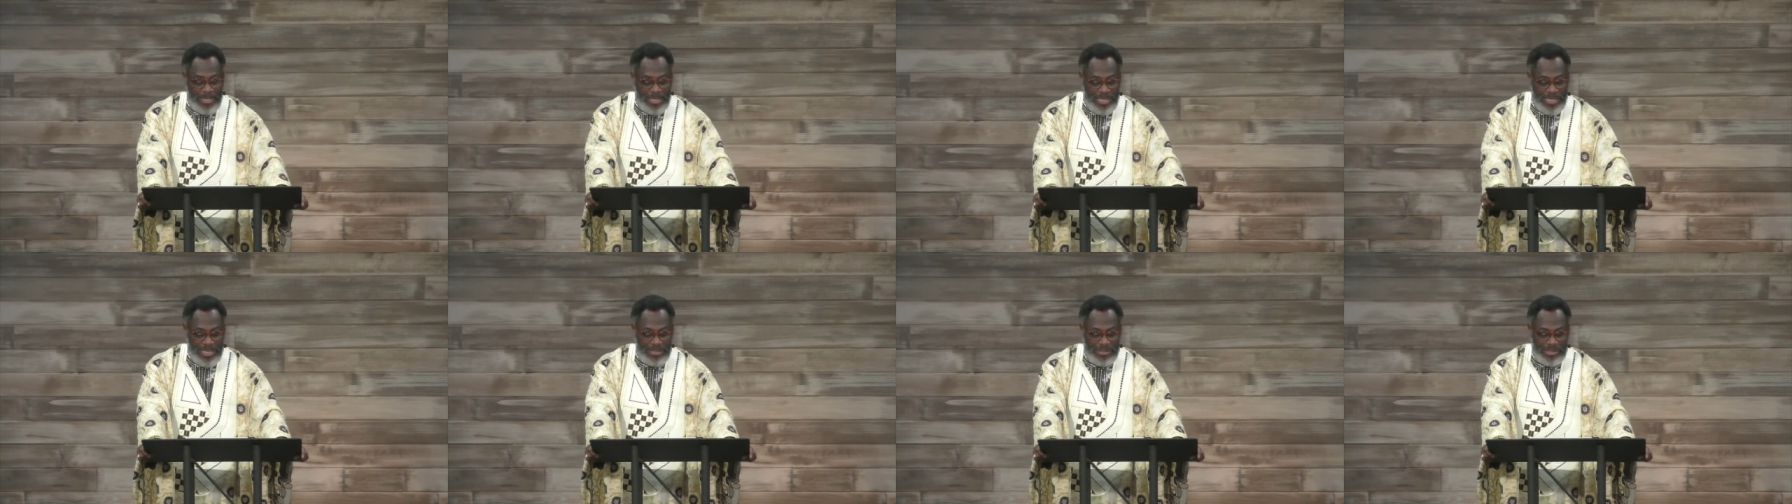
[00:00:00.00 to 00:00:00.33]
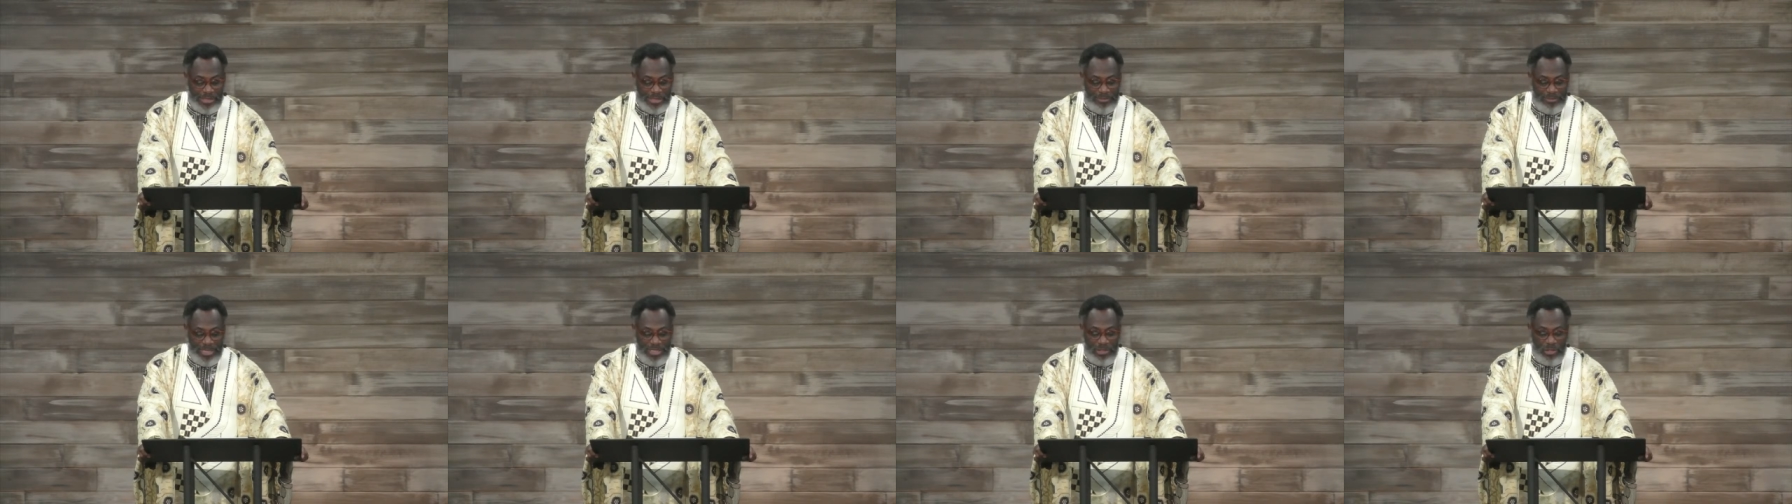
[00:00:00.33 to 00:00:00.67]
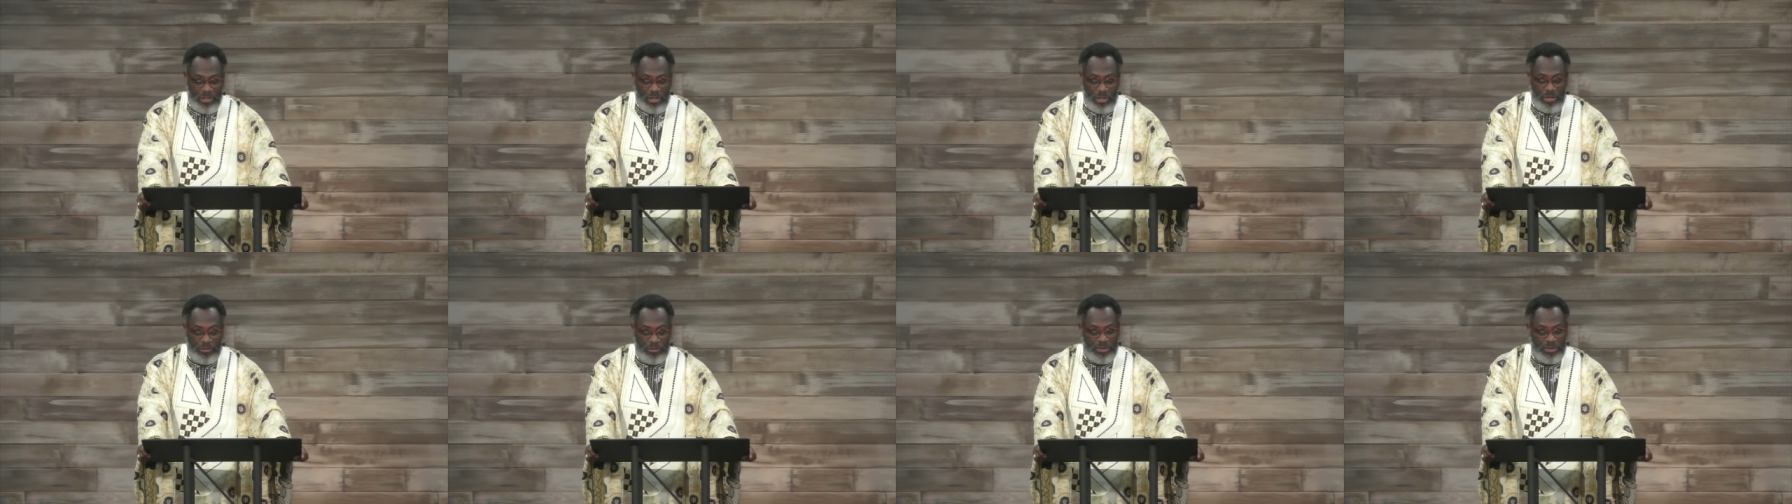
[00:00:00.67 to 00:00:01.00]
and she made
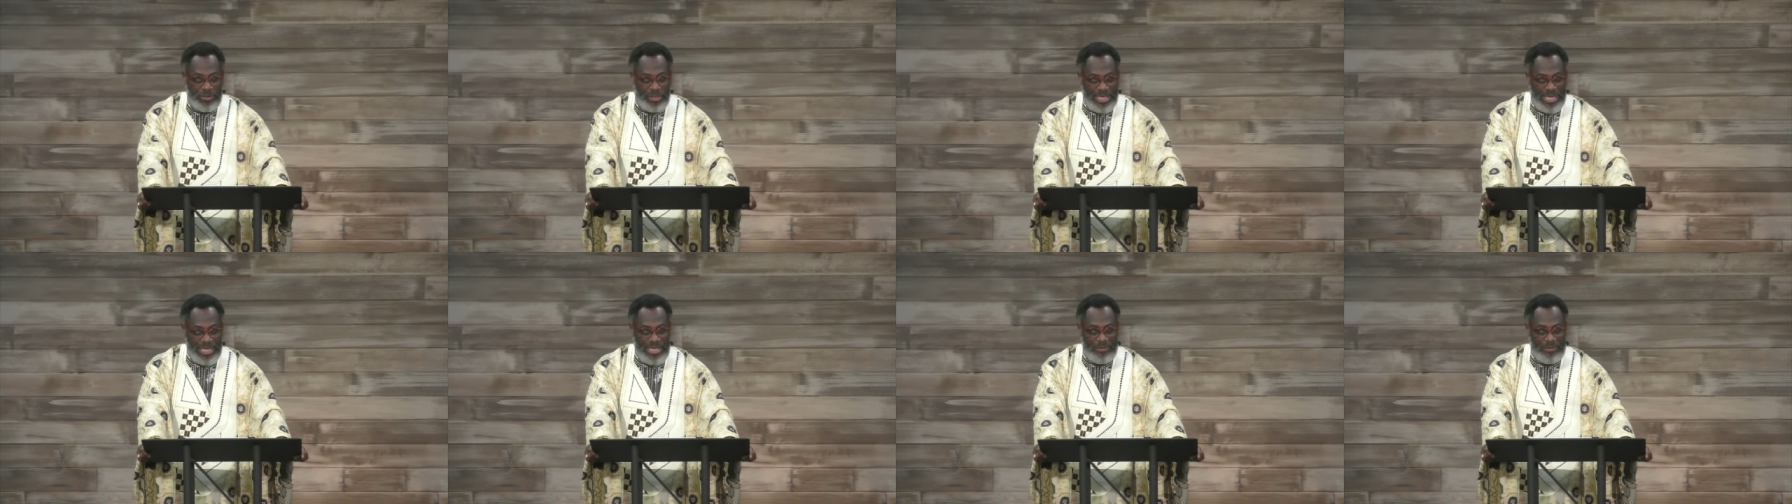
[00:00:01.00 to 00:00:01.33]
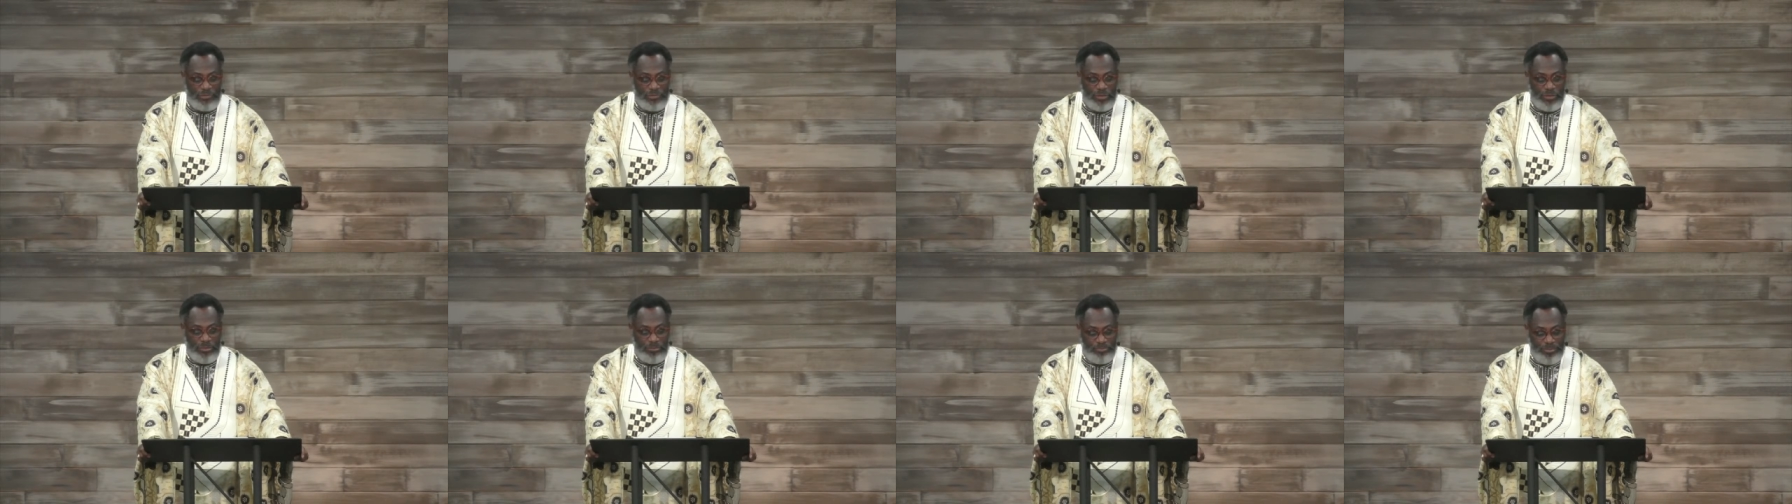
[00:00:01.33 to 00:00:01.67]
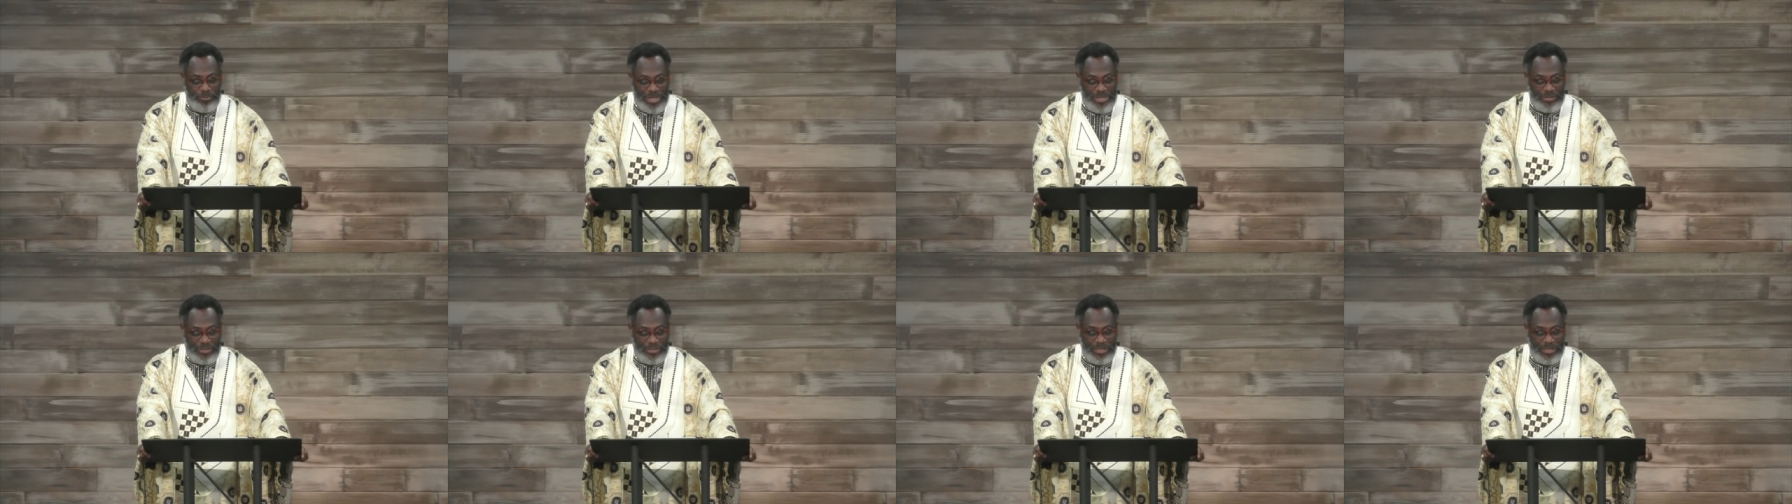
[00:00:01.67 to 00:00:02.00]
other lives
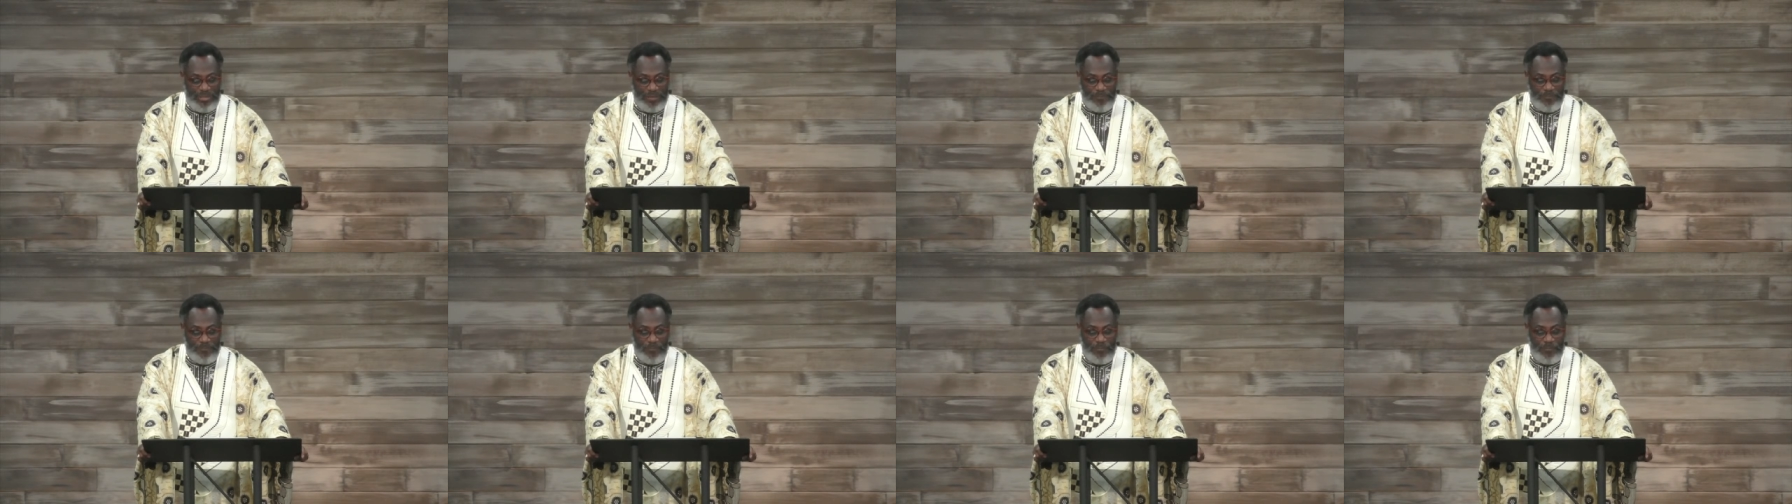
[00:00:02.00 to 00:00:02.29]
better.